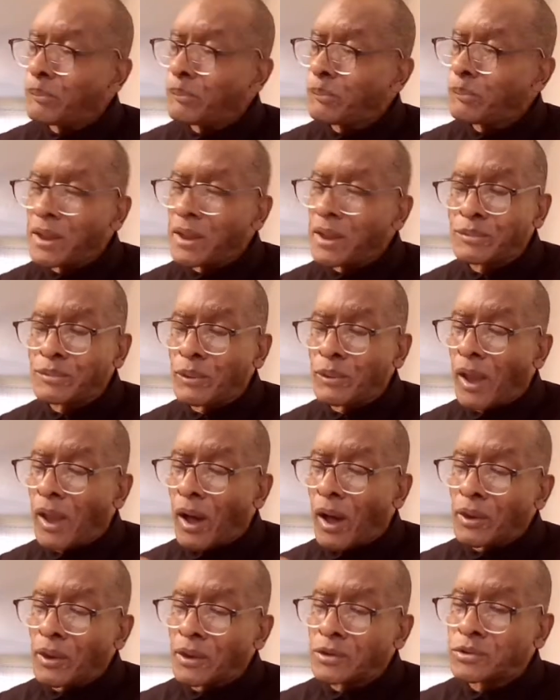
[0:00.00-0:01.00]
I have
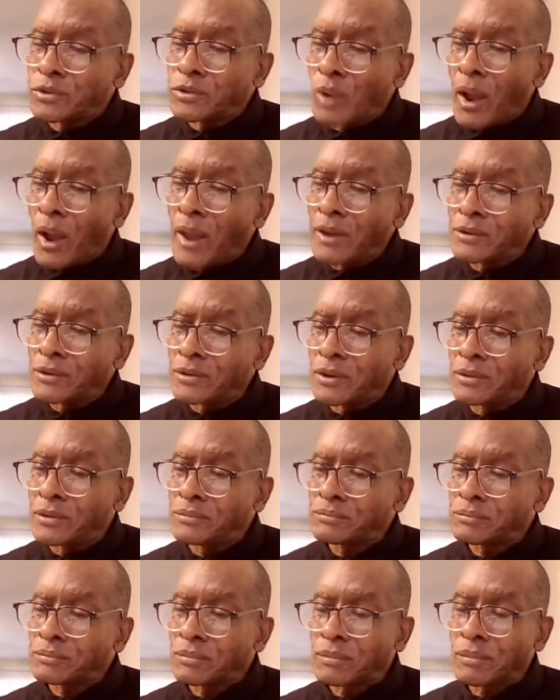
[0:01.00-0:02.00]
met with a lot of
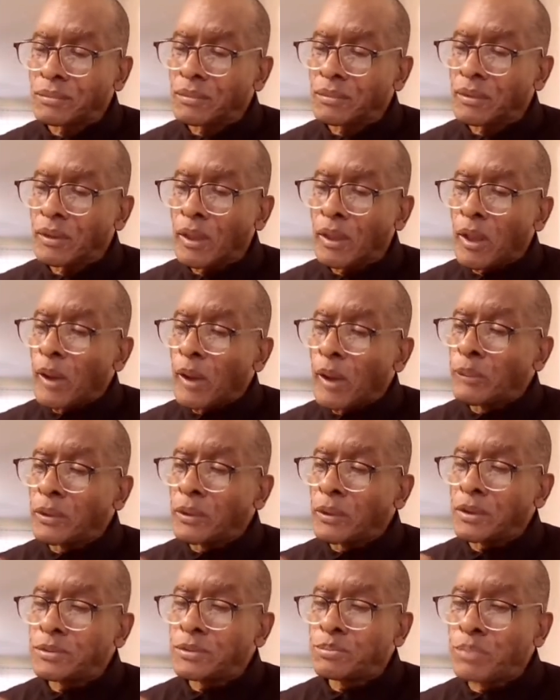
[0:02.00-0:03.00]
strangers,
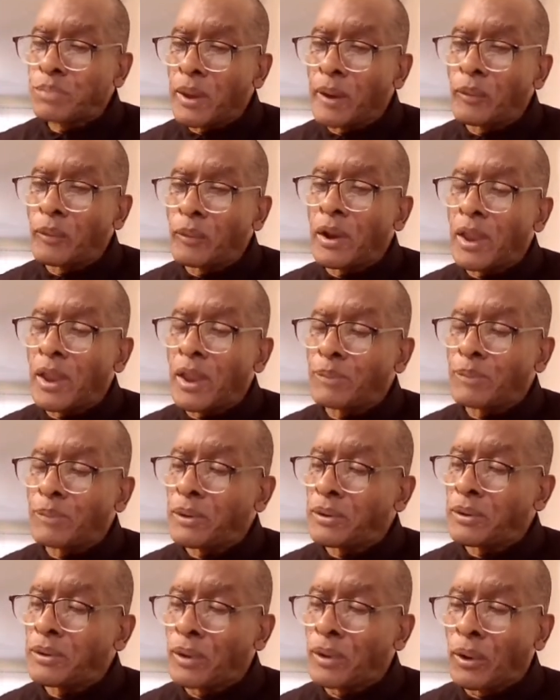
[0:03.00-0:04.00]
but the
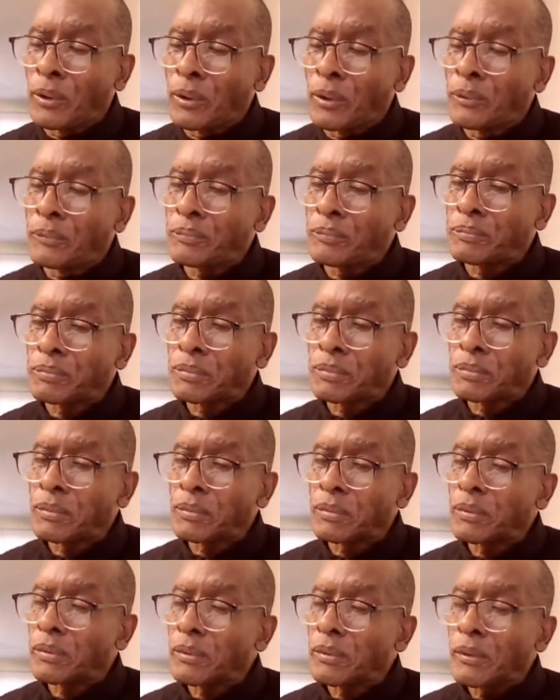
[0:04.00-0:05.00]
Spirit let me know
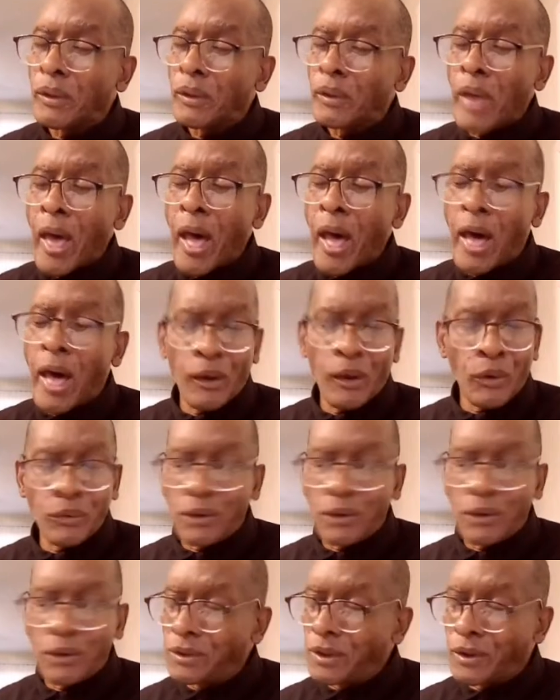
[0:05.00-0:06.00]

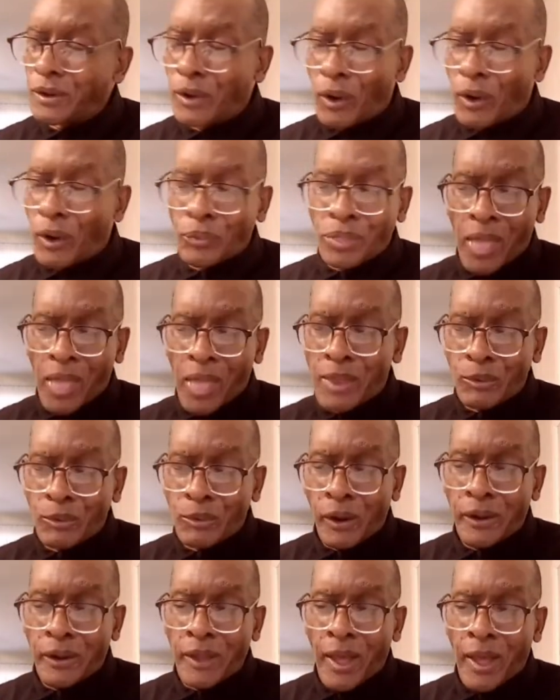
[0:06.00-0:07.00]
I don't need to go
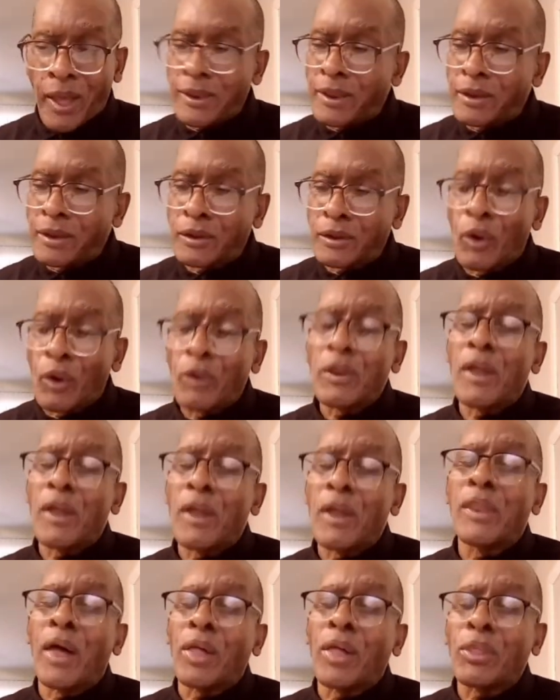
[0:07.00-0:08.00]
that way. I need to
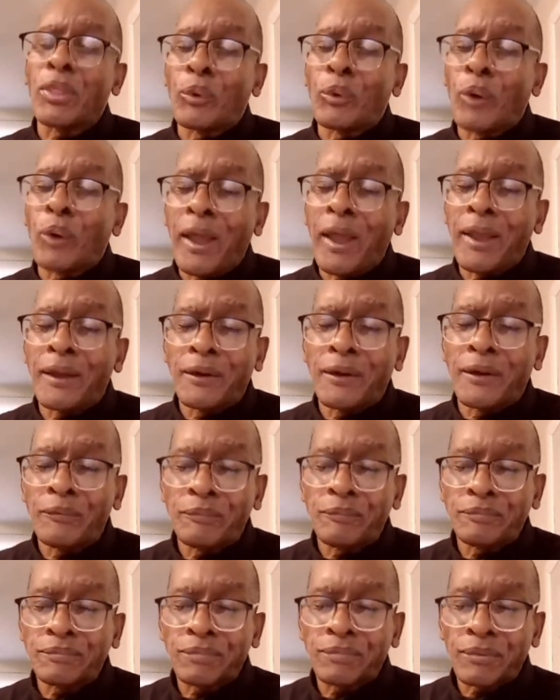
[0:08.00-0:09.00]
go another way.
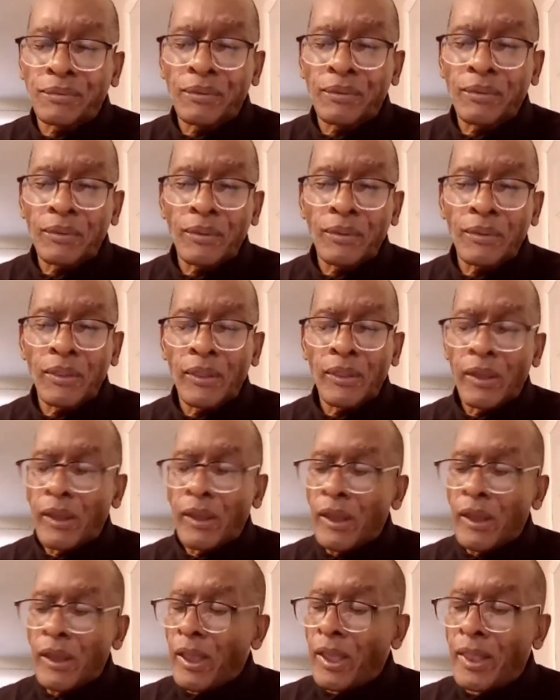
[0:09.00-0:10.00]

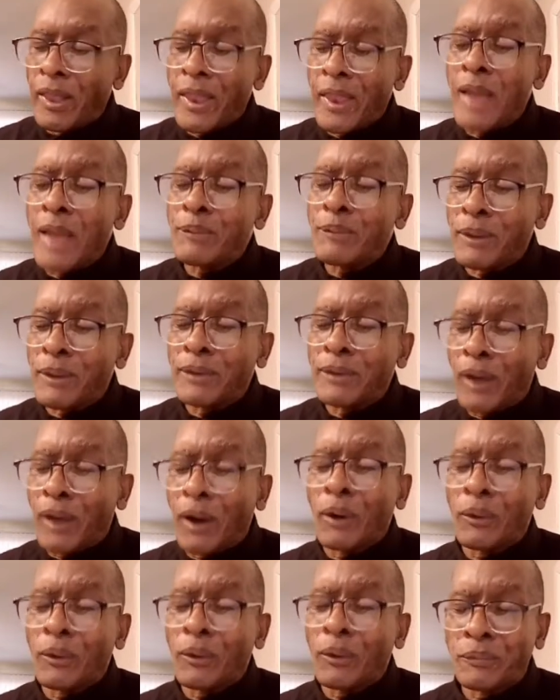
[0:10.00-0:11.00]
He let me
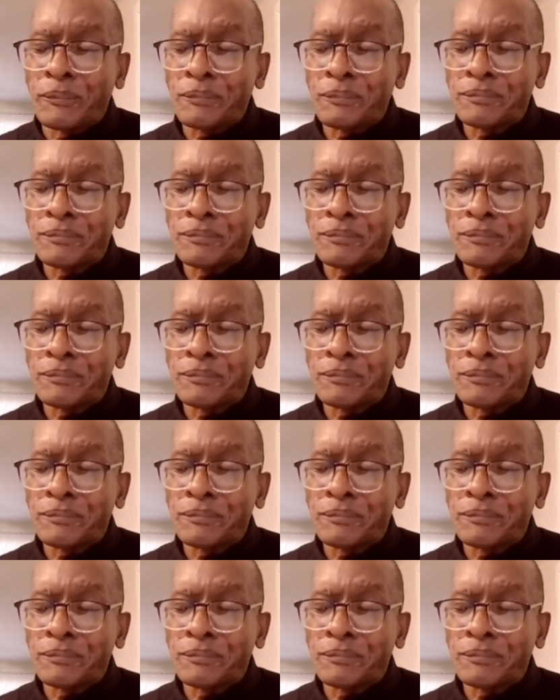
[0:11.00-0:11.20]
know